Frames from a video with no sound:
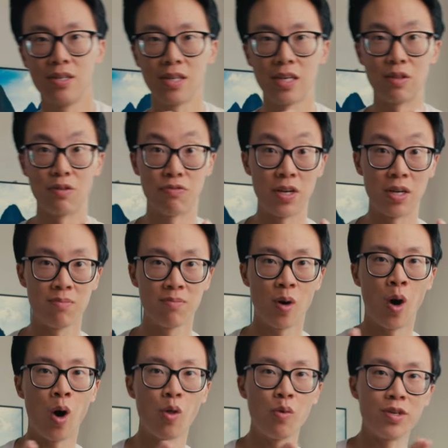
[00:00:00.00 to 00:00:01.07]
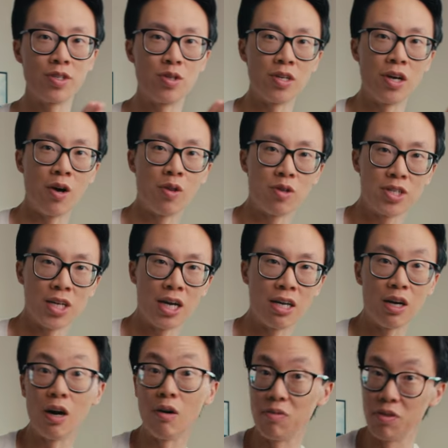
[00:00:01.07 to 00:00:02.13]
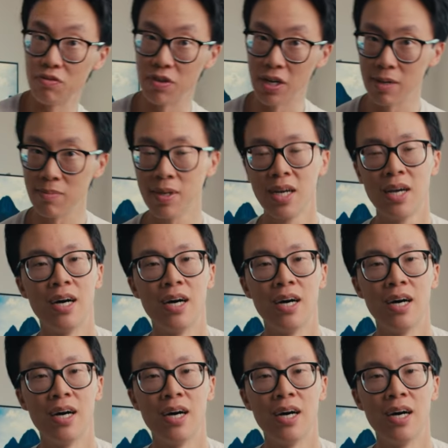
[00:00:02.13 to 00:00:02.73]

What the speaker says: in the frame all the way to the other side of the frame.